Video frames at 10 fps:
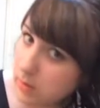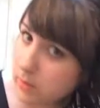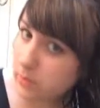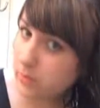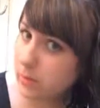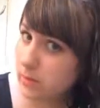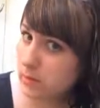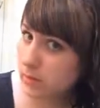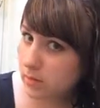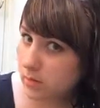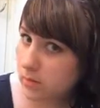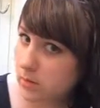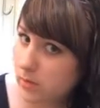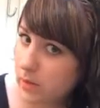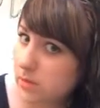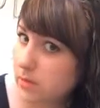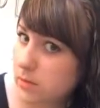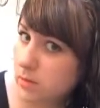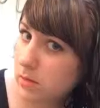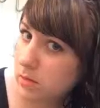I don't know if you can see, let's see if I can do
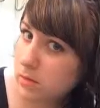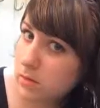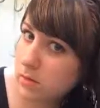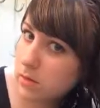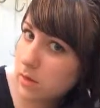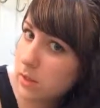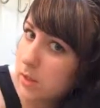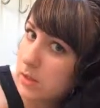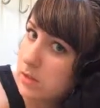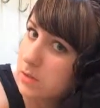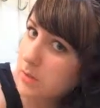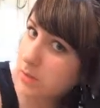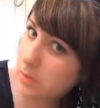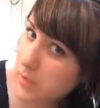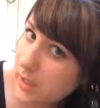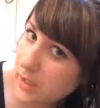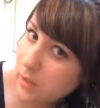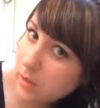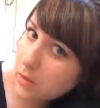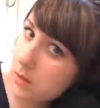this, and I scrunch my
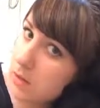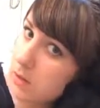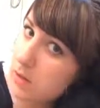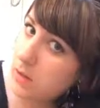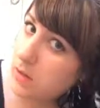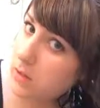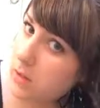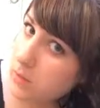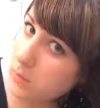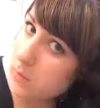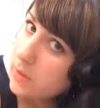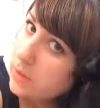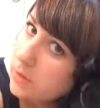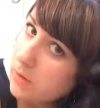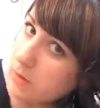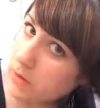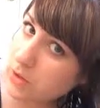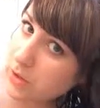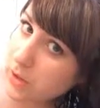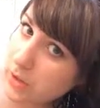hair with the
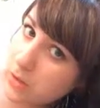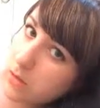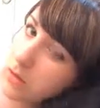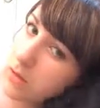shirt.